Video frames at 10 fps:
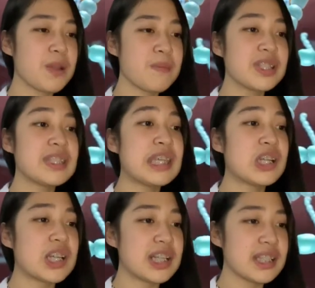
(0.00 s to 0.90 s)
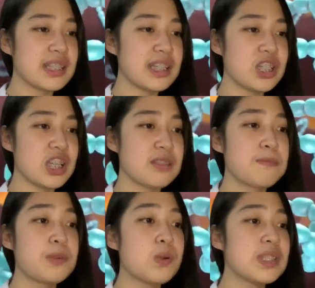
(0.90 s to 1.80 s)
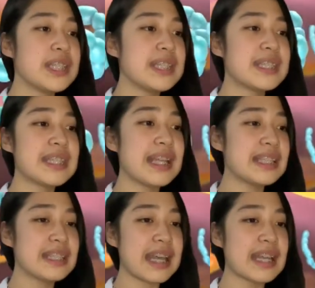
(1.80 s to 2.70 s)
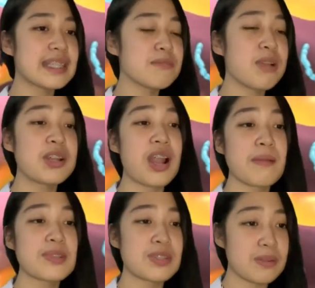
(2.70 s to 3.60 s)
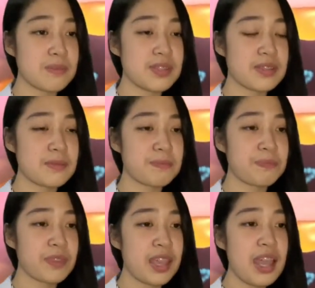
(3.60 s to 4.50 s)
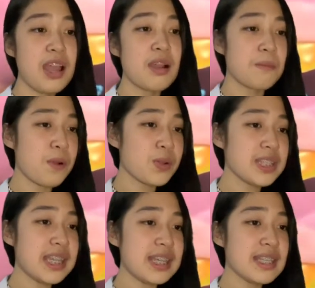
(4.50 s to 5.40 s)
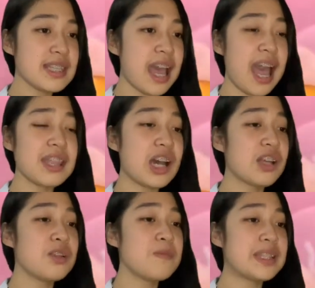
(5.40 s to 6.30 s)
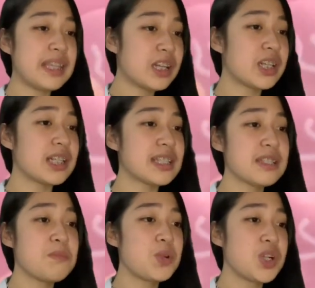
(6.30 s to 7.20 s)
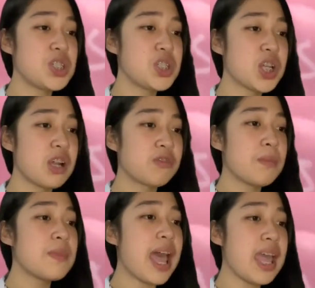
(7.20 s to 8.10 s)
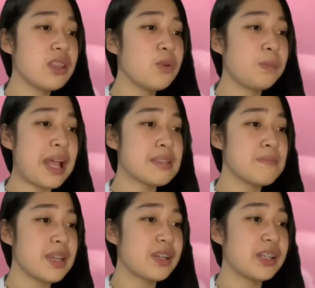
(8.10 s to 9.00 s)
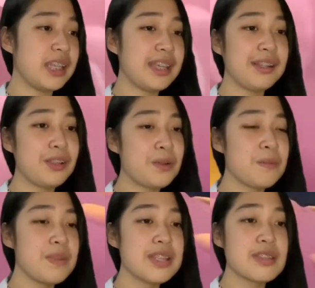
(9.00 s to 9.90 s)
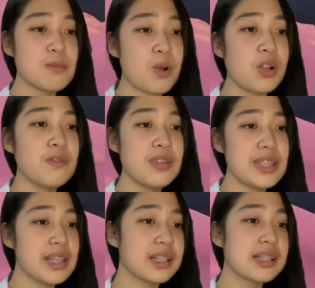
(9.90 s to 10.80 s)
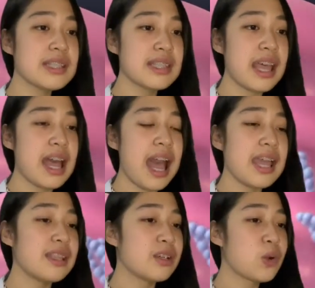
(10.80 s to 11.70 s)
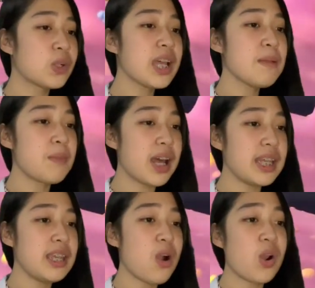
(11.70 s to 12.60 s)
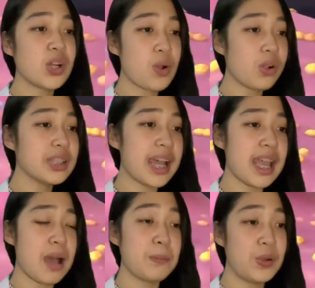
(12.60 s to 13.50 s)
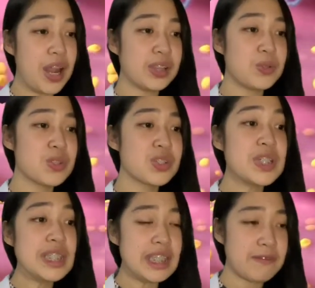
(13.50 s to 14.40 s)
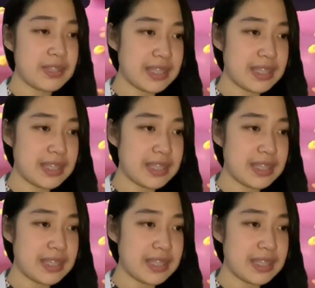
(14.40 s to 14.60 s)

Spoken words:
materials such as proteins synthesized by ribosomes. Proteins and other materials emerge from the endoplasmic reticulum in small vesicles, and the Golgi body or Golgi apparatus receives